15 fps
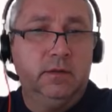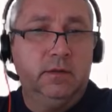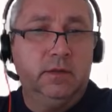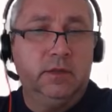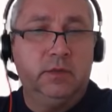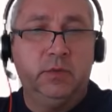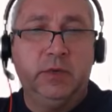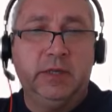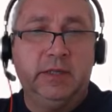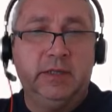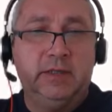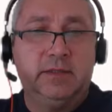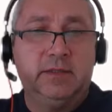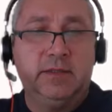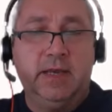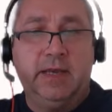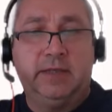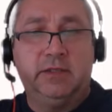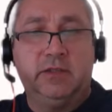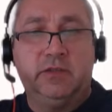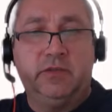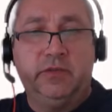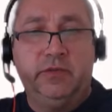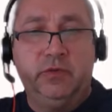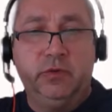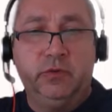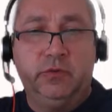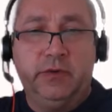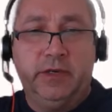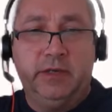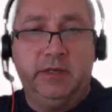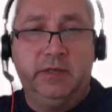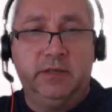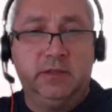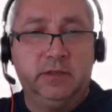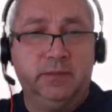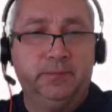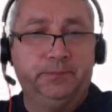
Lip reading: as well as access review readiness,